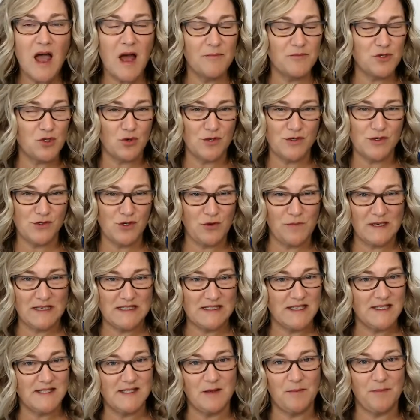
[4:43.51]
I'm sure Zoom
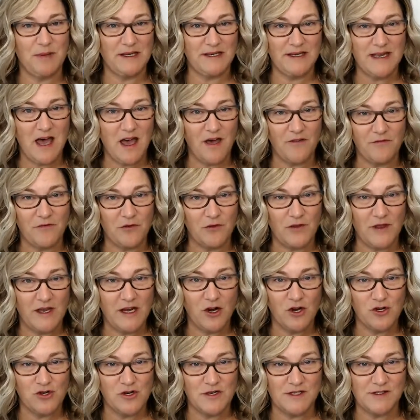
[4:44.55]
existed, but not for the
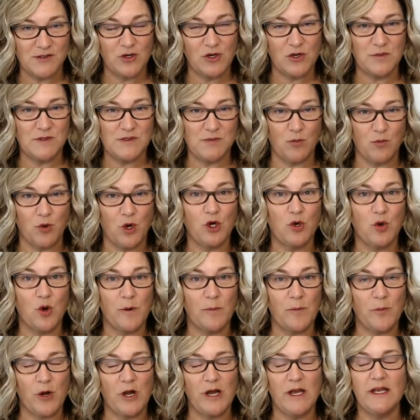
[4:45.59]
hairdresser. It was more
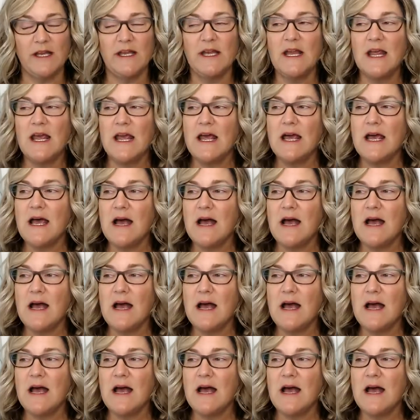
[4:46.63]
corporate.